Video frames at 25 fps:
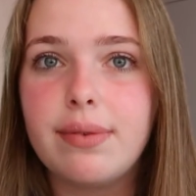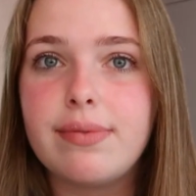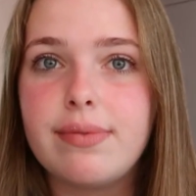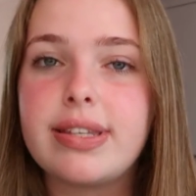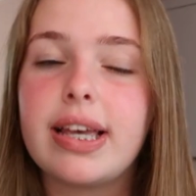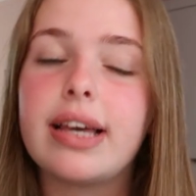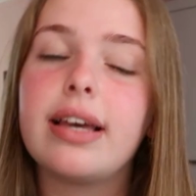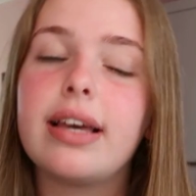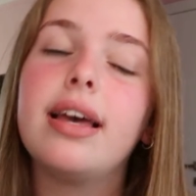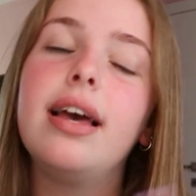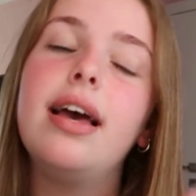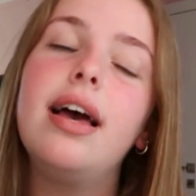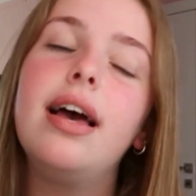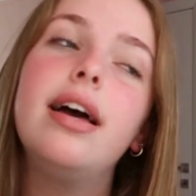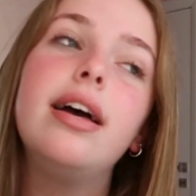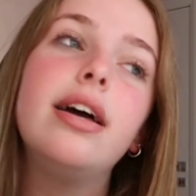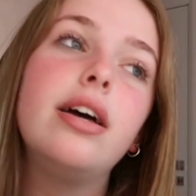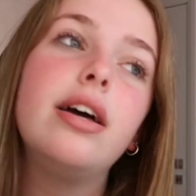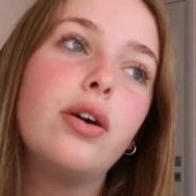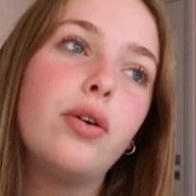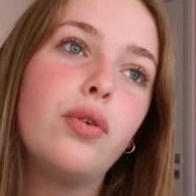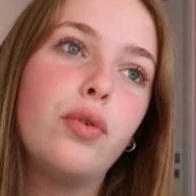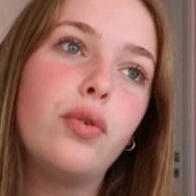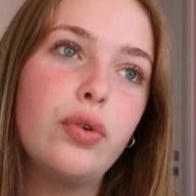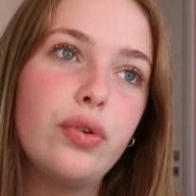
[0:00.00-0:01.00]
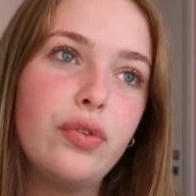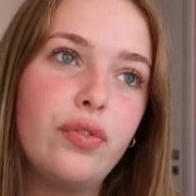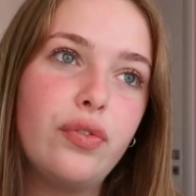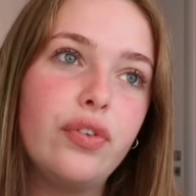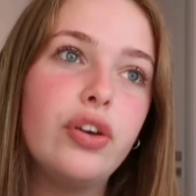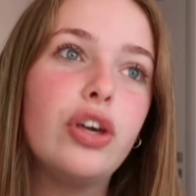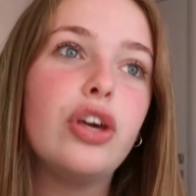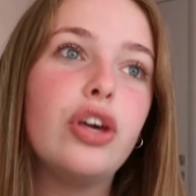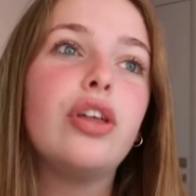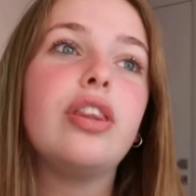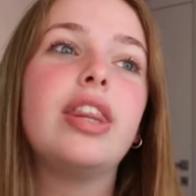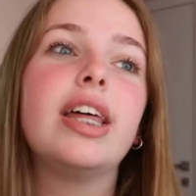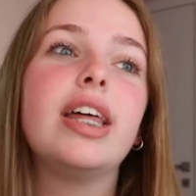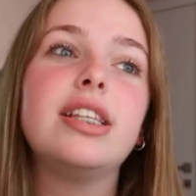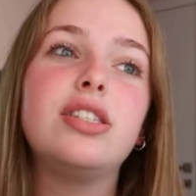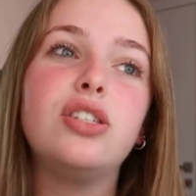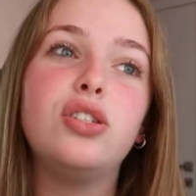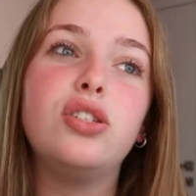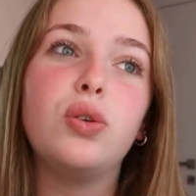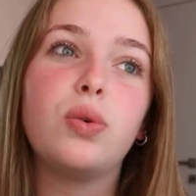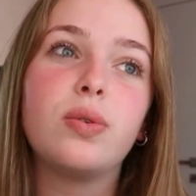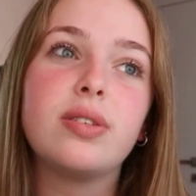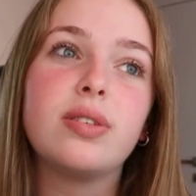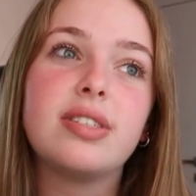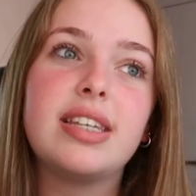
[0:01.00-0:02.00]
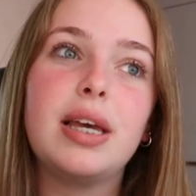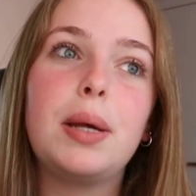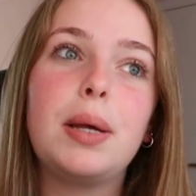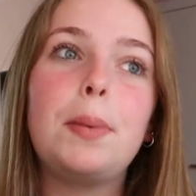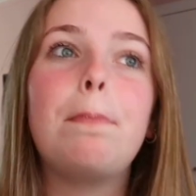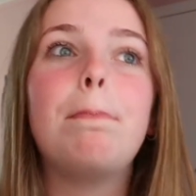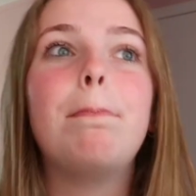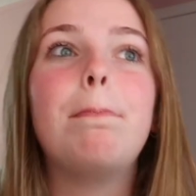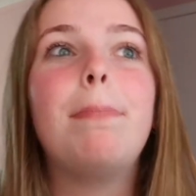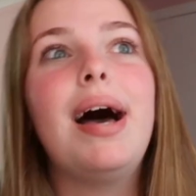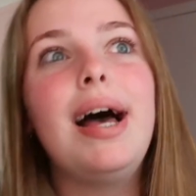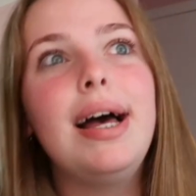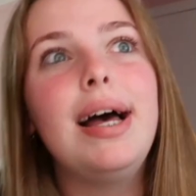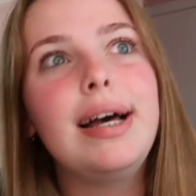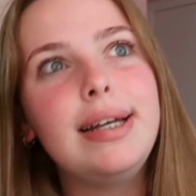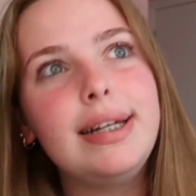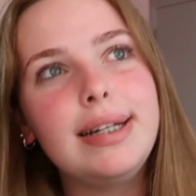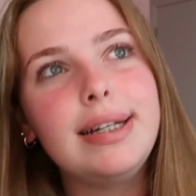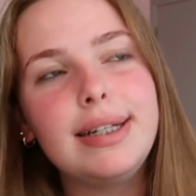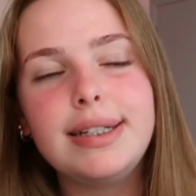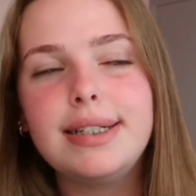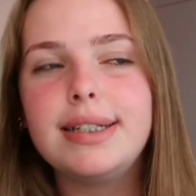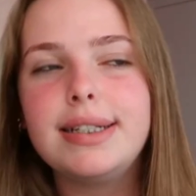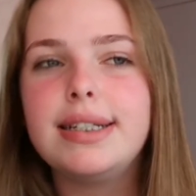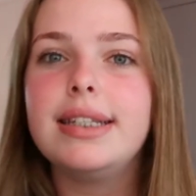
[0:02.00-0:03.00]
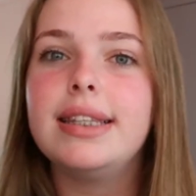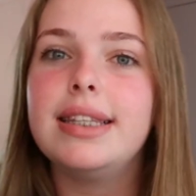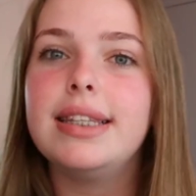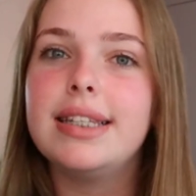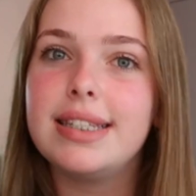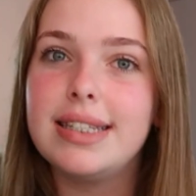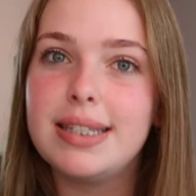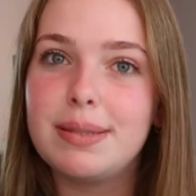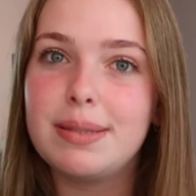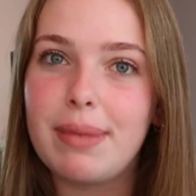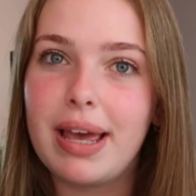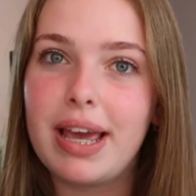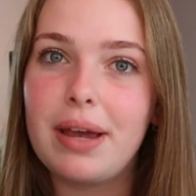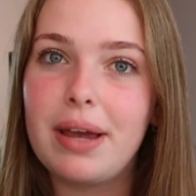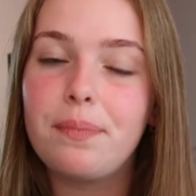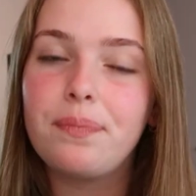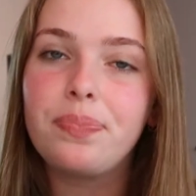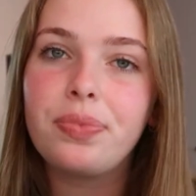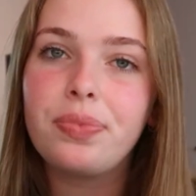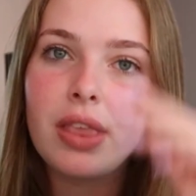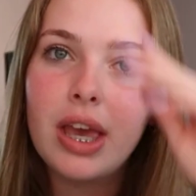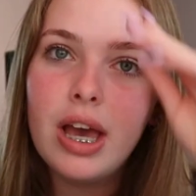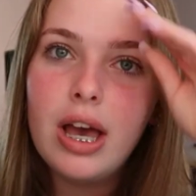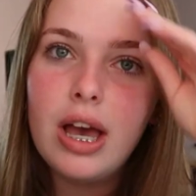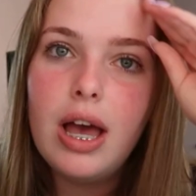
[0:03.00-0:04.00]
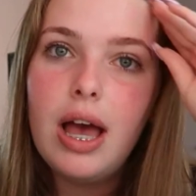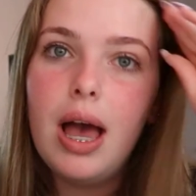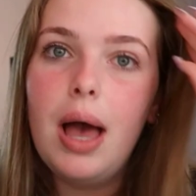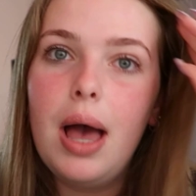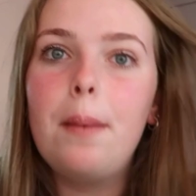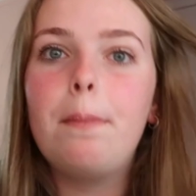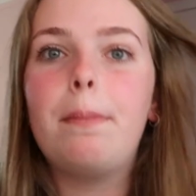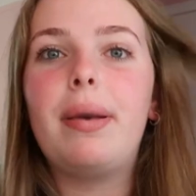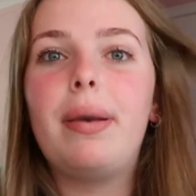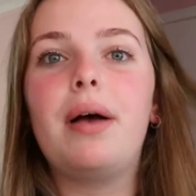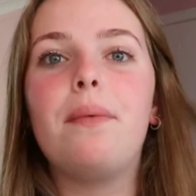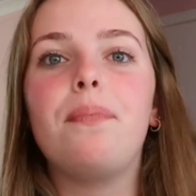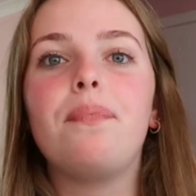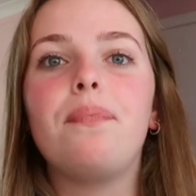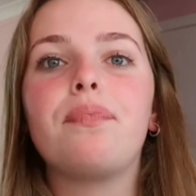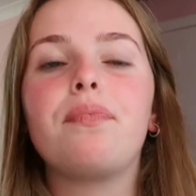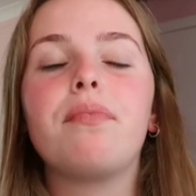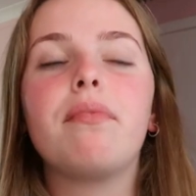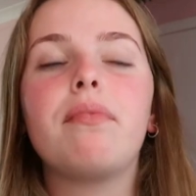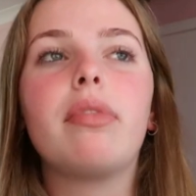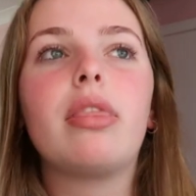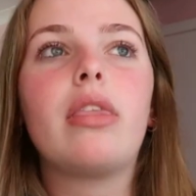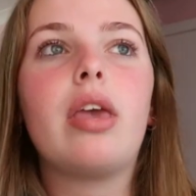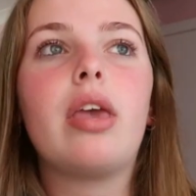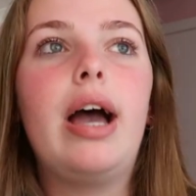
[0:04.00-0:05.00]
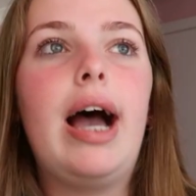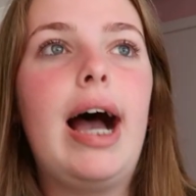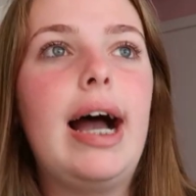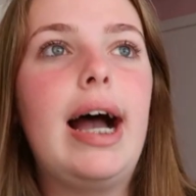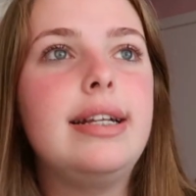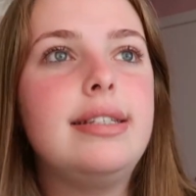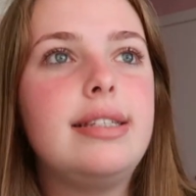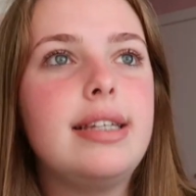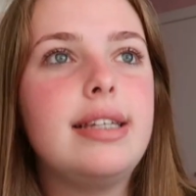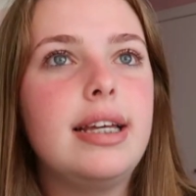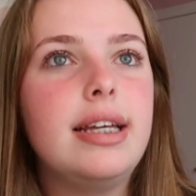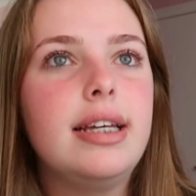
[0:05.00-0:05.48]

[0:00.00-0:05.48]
I was like, good for you, that's your skin, but this is me. But I